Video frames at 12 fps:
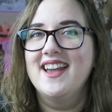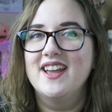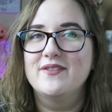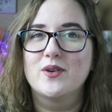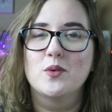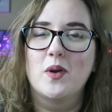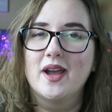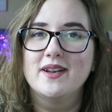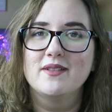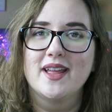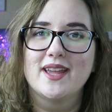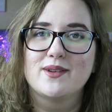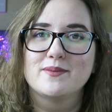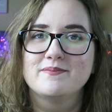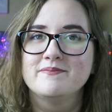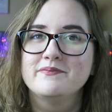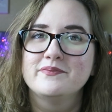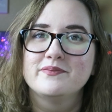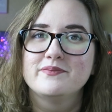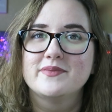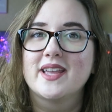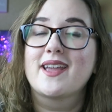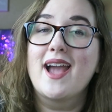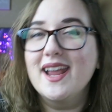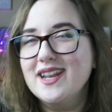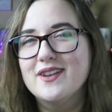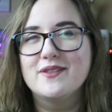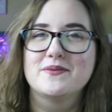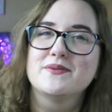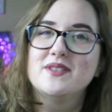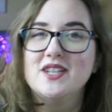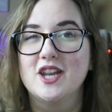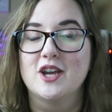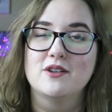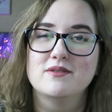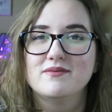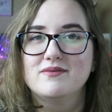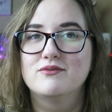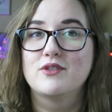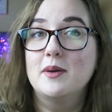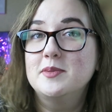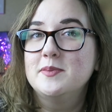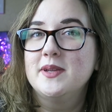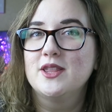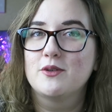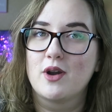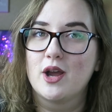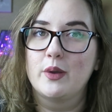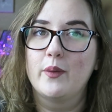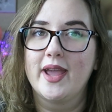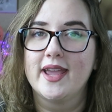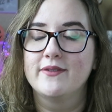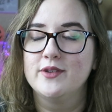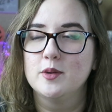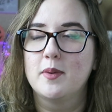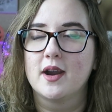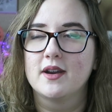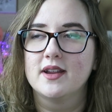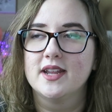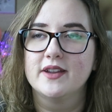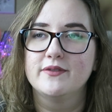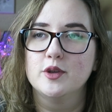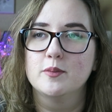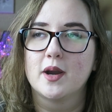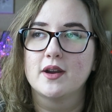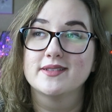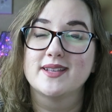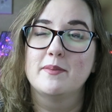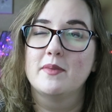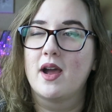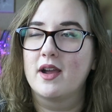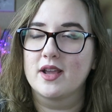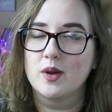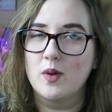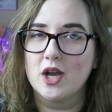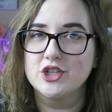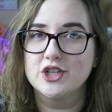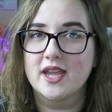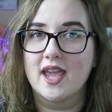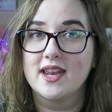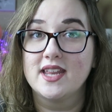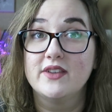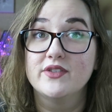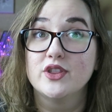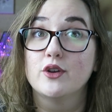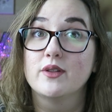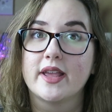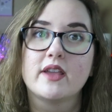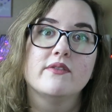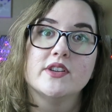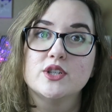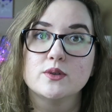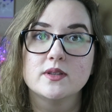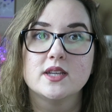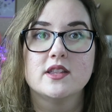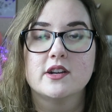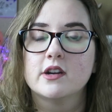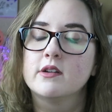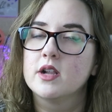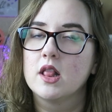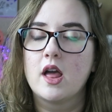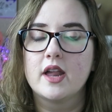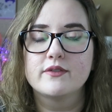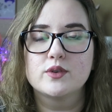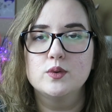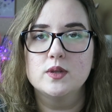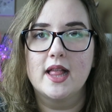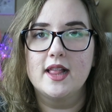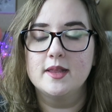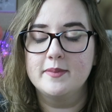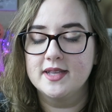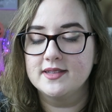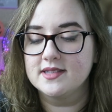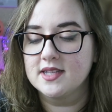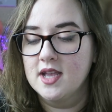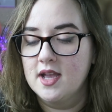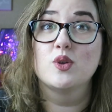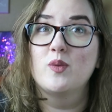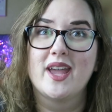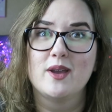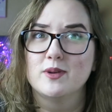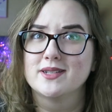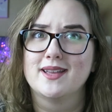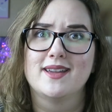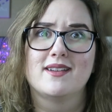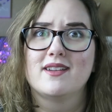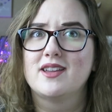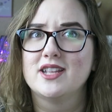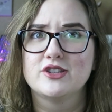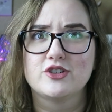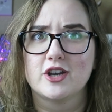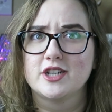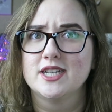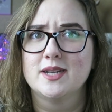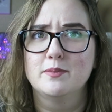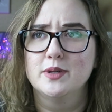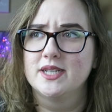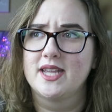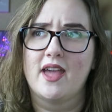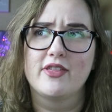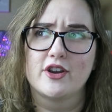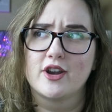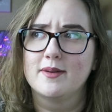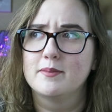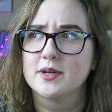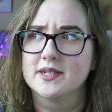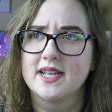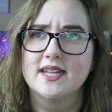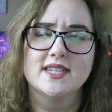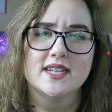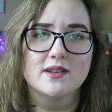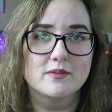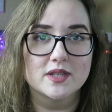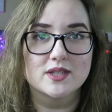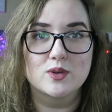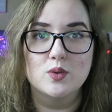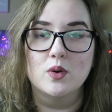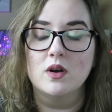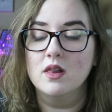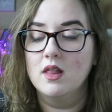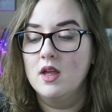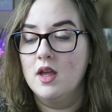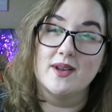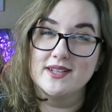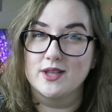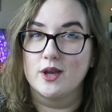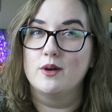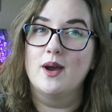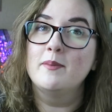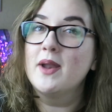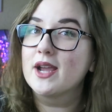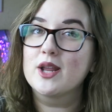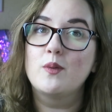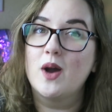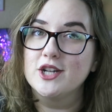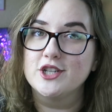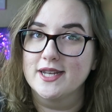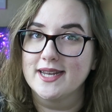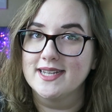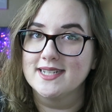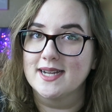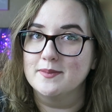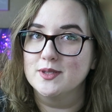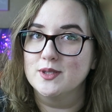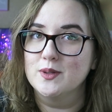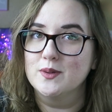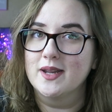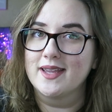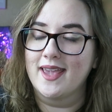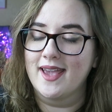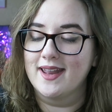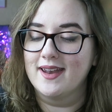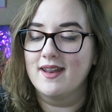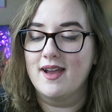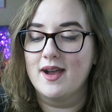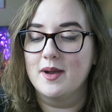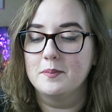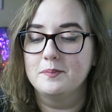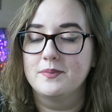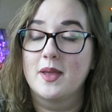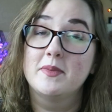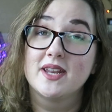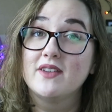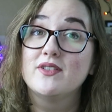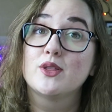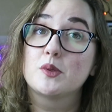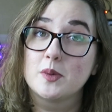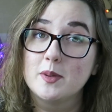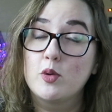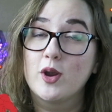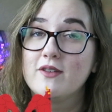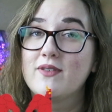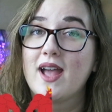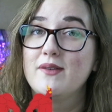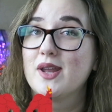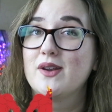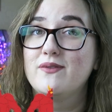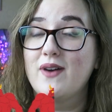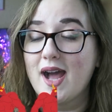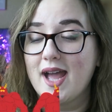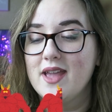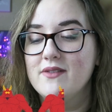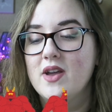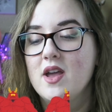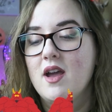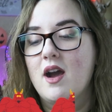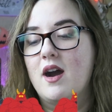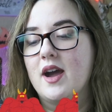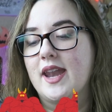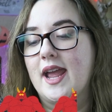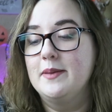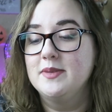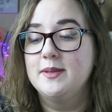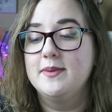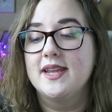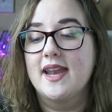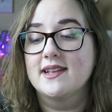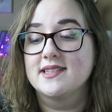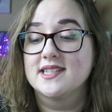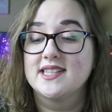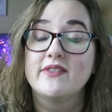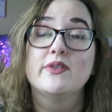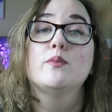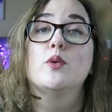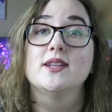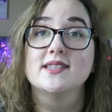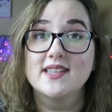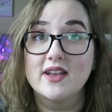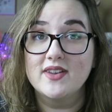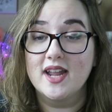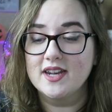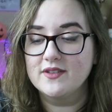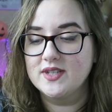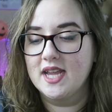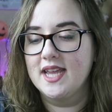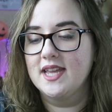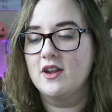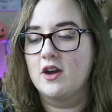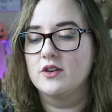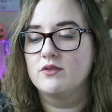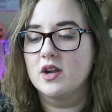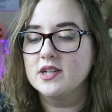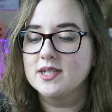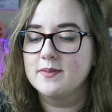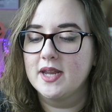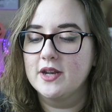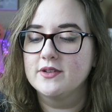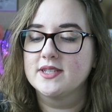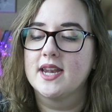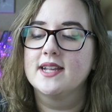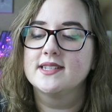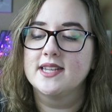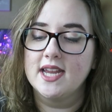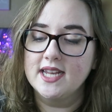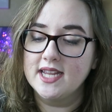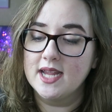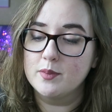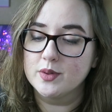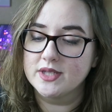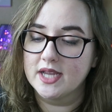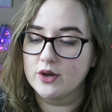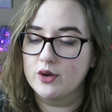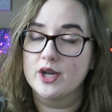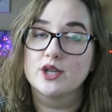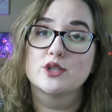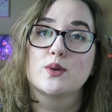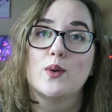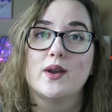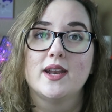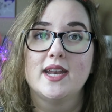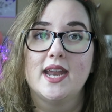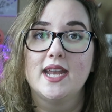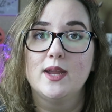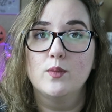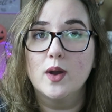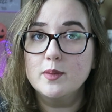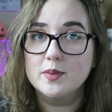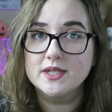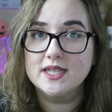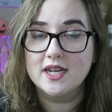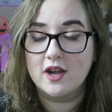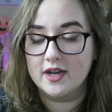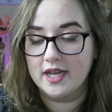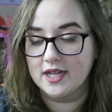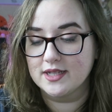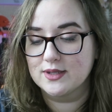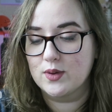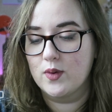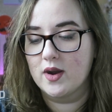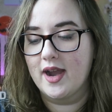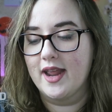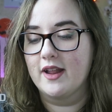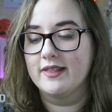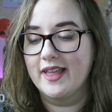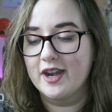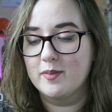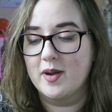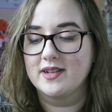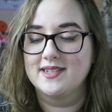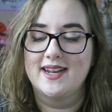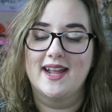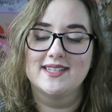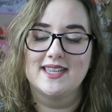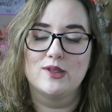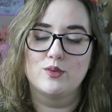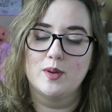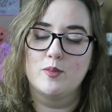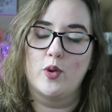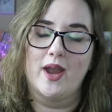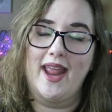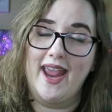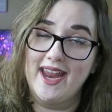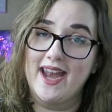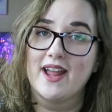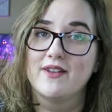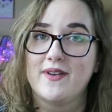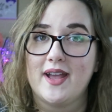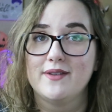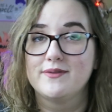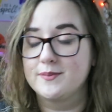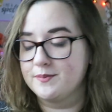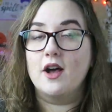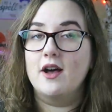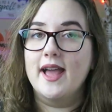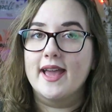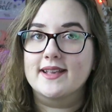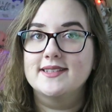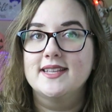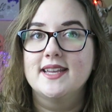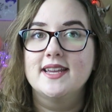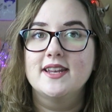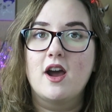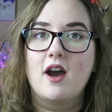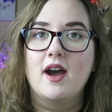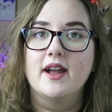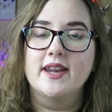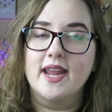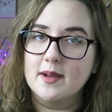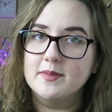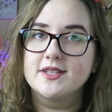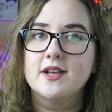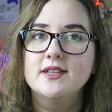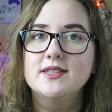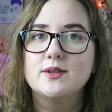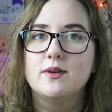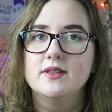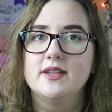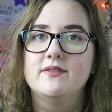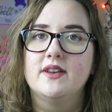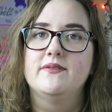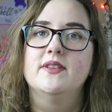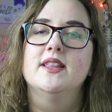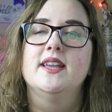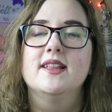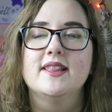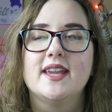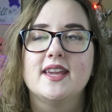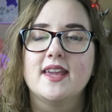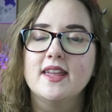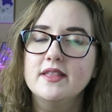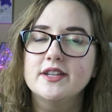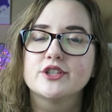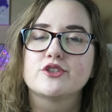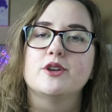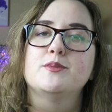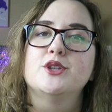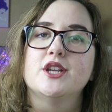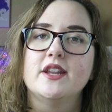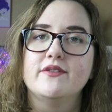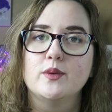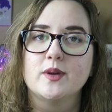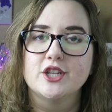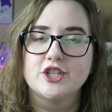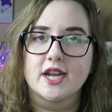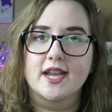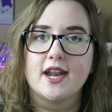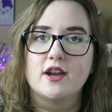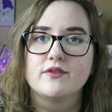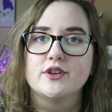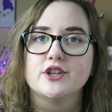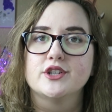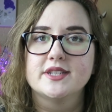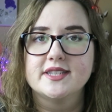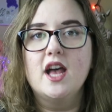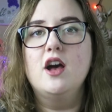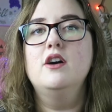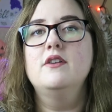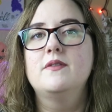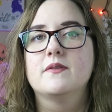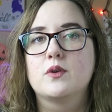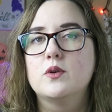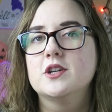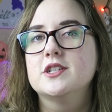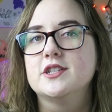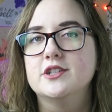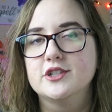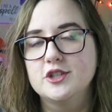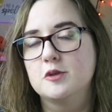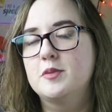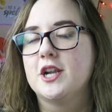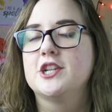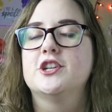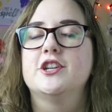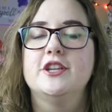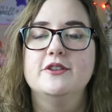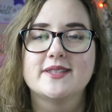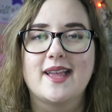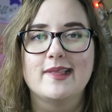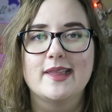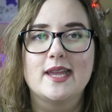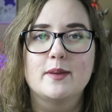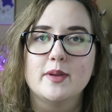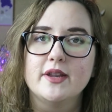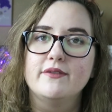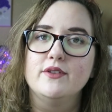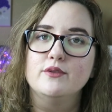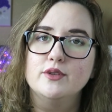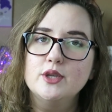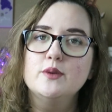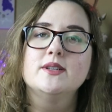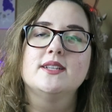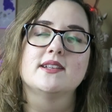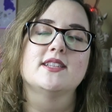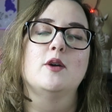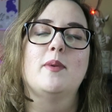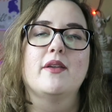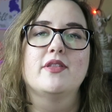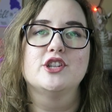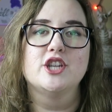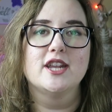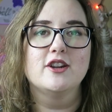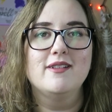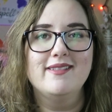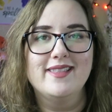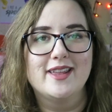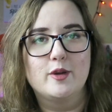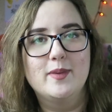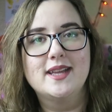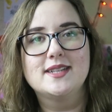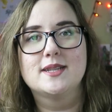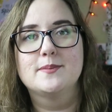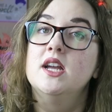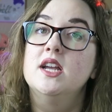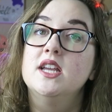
and for one like that kind of, you know, rubbed me the wrong way in a few parts, I'm not gonna watch it again, even though like visually there are a lot of cool elements. The way it was like constructed and put together and presented was cool. Anyways though, I'm not gonna watch it anytime soon again. I'm gonna give it a 3.5 out of 5. On IMDb, it has a 7.7 out of 10. On Rotten Tomatoes, it has an 88% critic score and an 81% audience score. And on Letterboxd, it has a 3.8 out of 5. Saw Hexen on Amazon, so I'll leave an affiliate link in the description if you wanna check it out for yourself. Of course, there's no pressure to use that link, but if you do, it does help out the channel a little bit.